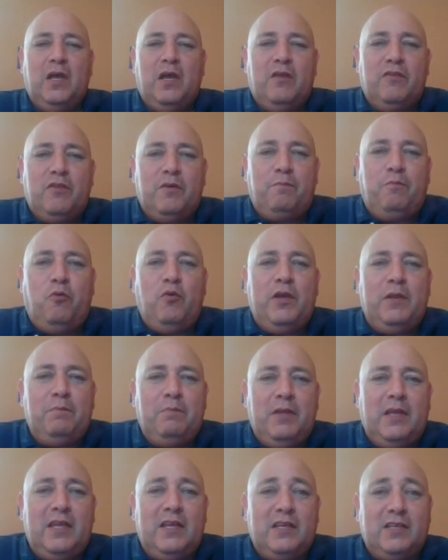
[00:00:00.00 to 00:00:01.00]
the point
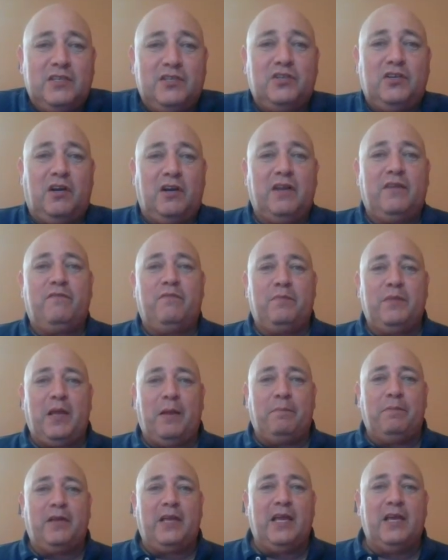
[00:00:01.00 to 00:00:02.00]
being, starting from the
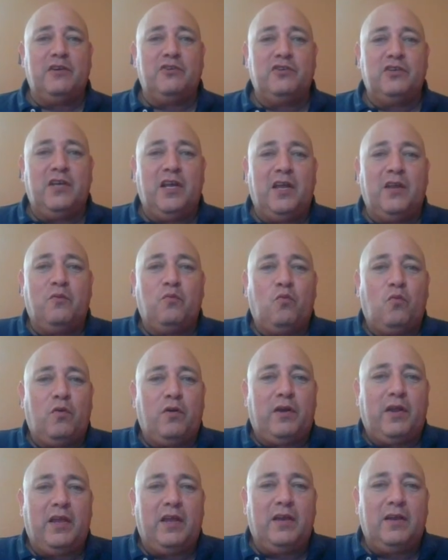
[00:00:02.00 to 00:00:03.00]
application and
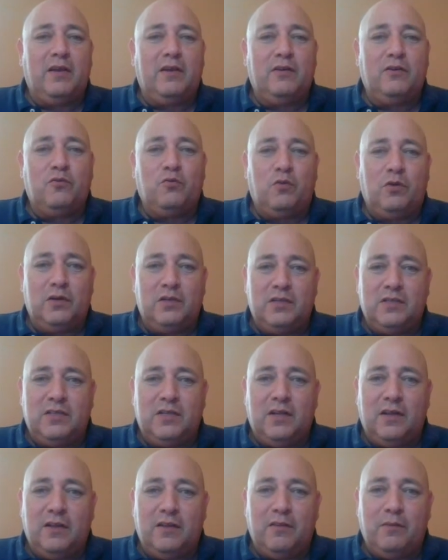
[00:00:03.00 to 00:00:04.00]
working towards
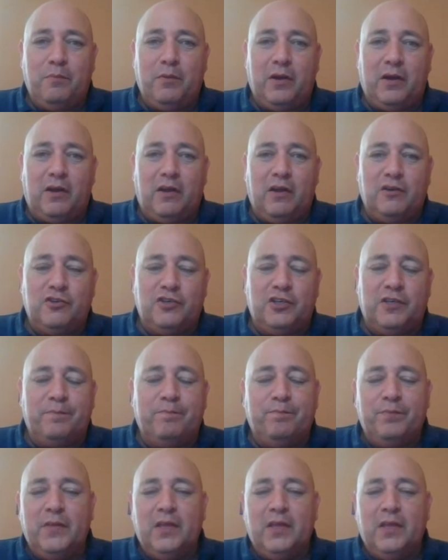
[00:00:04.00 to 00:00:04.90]
the pedagogy.